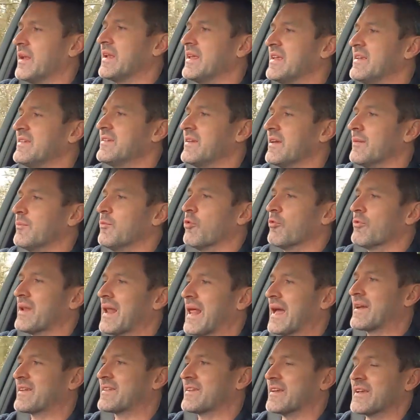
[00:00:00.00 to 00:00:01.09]
an easier, more
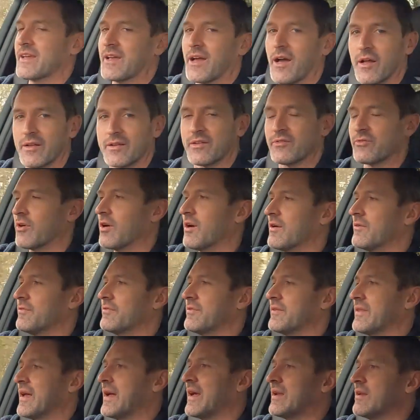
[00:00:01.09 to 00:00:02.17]
relaxing car to
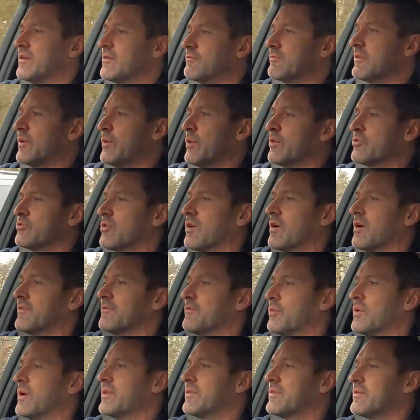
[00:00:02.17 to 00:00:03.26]
drive than rear-wheel
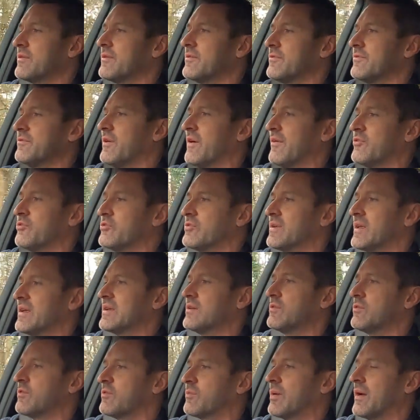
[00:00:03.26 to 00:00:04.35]
drive with
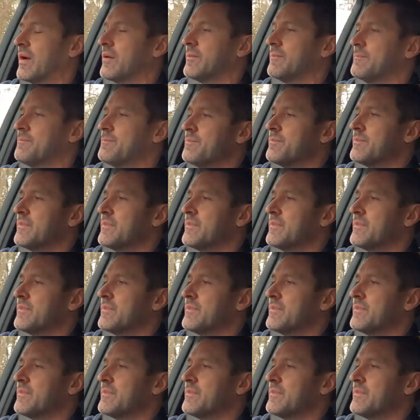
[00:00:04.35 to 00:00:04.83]
580 horsepower.